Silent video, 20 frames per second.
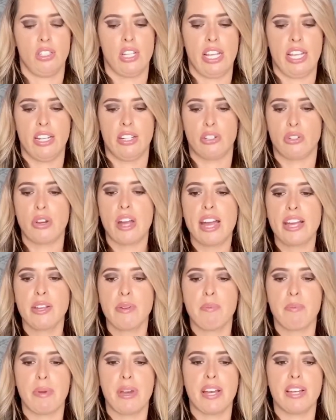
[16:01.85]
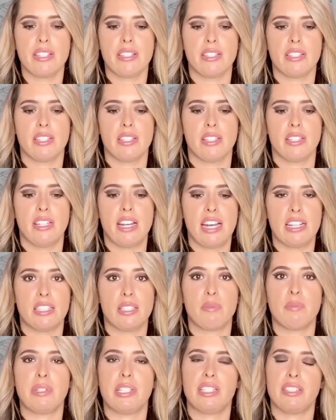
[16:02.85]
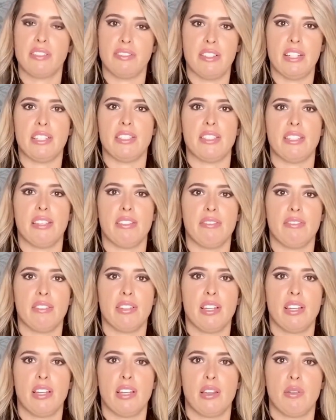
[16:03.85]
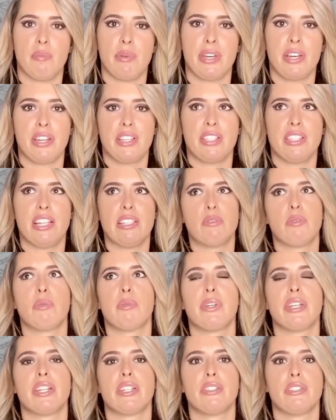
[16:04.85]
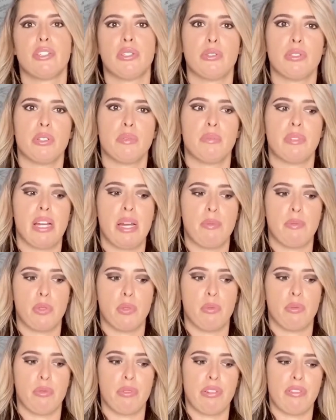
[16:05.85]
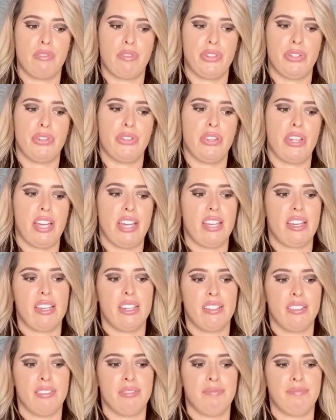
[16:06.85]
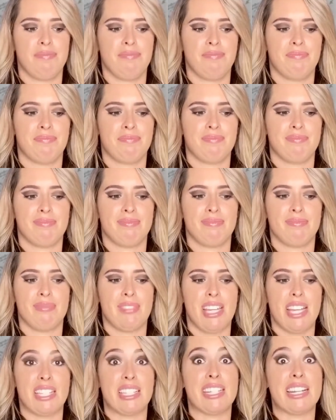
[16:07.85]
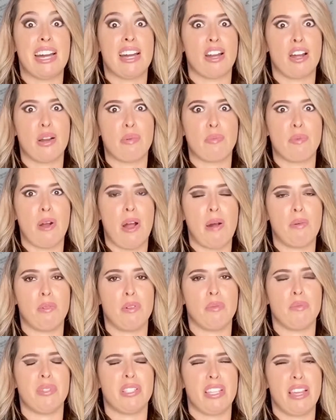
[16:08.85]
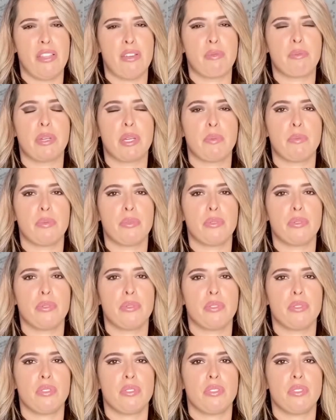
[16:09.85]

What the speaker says: And try your best not to be defensive, because that's what we can do sometimes when we feel like it's not our problem, it's other people's.